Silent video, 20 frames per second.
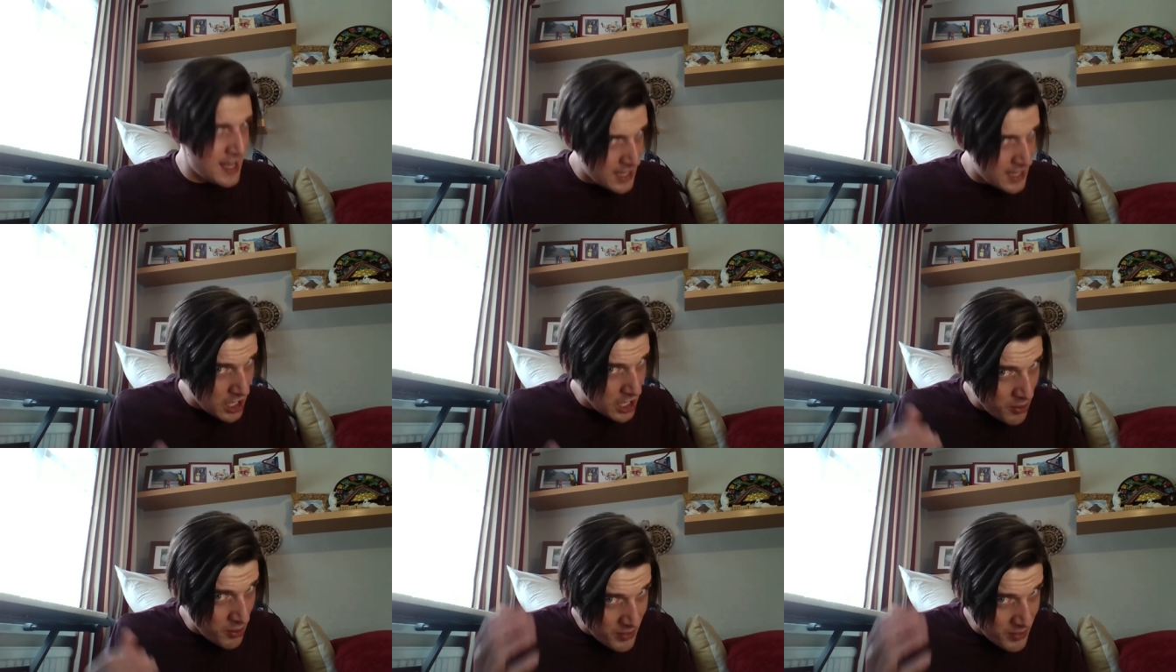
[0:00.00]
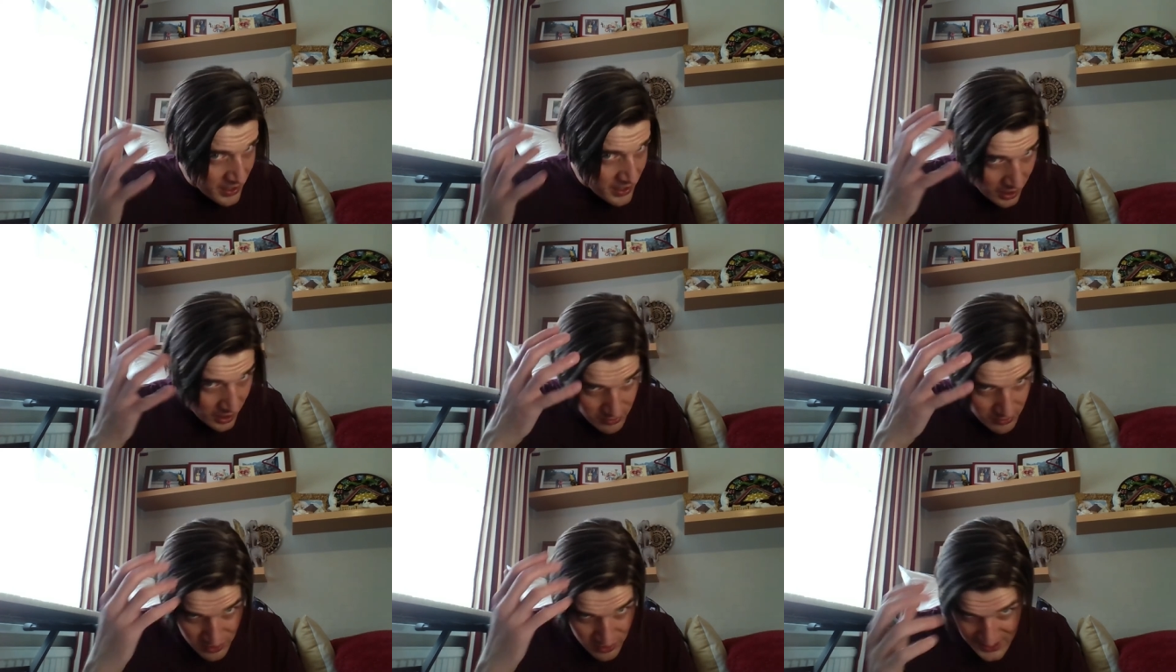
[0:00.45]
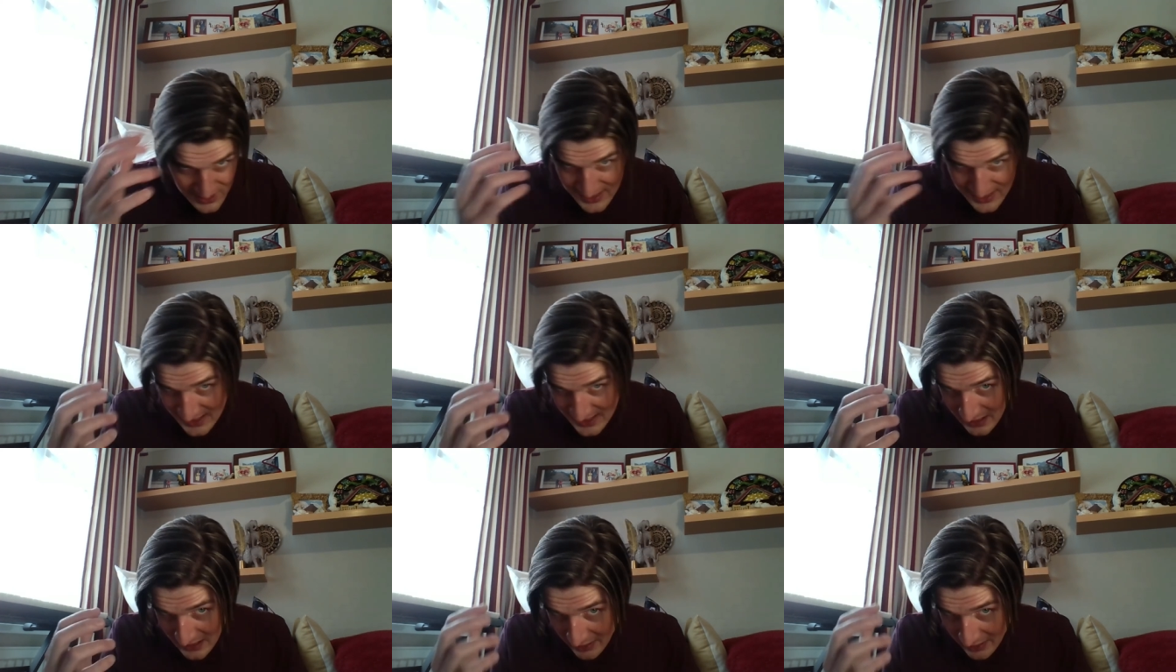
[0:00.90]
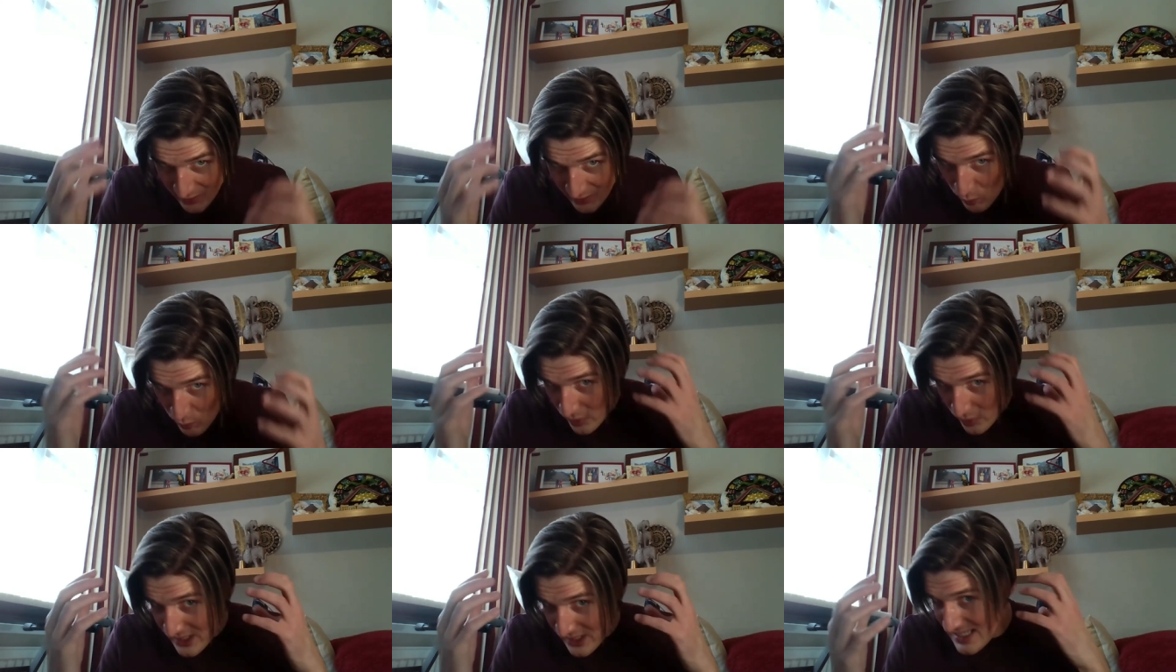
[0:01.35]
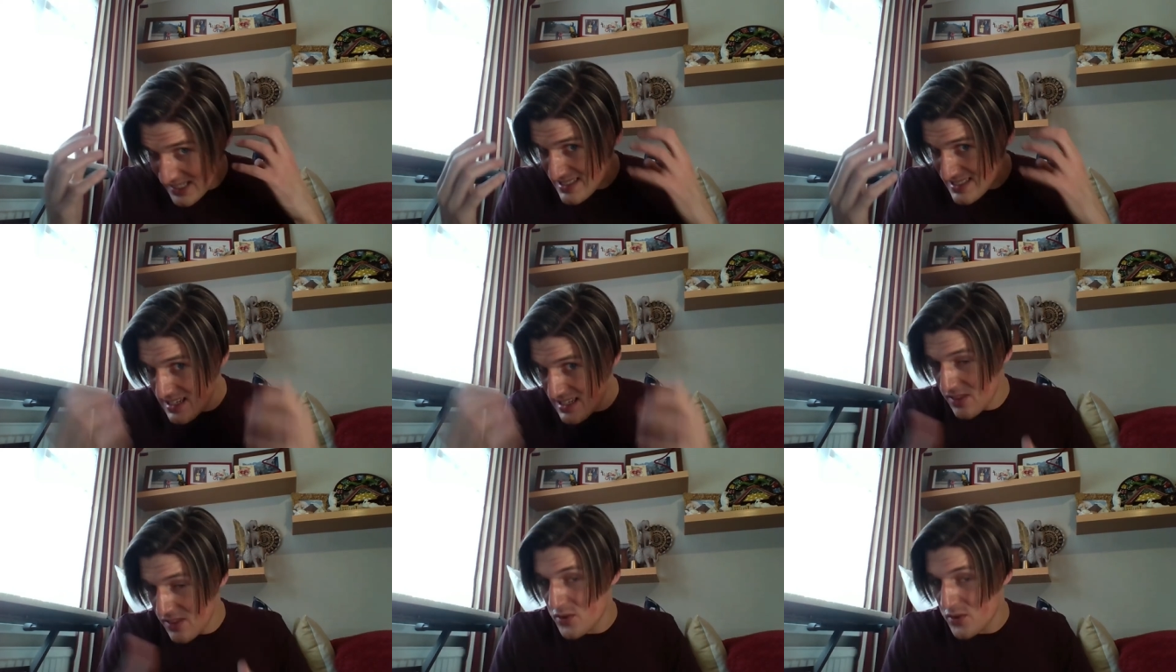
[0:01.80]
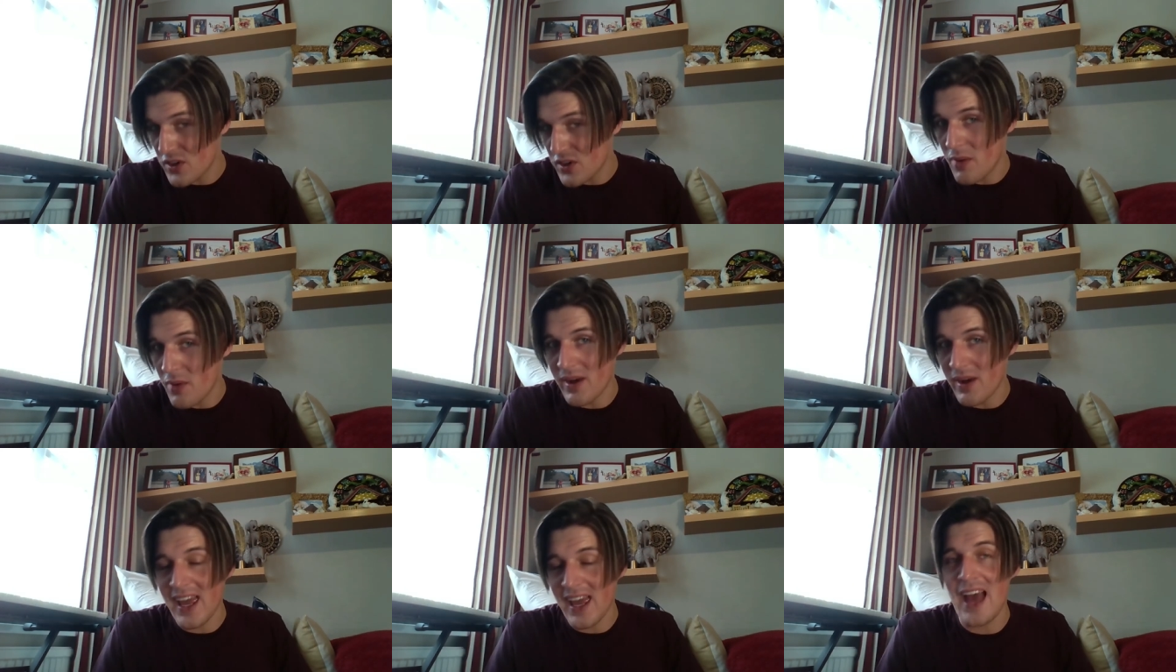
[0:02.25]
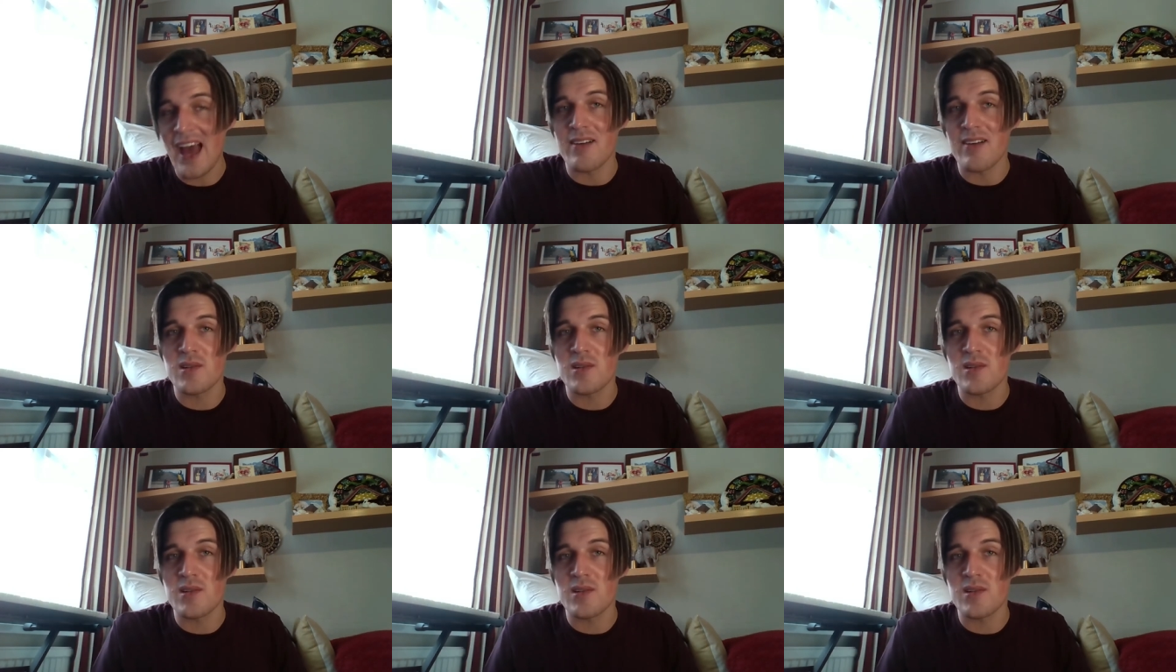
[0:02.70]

um, and I really like what it has done throughout my hair.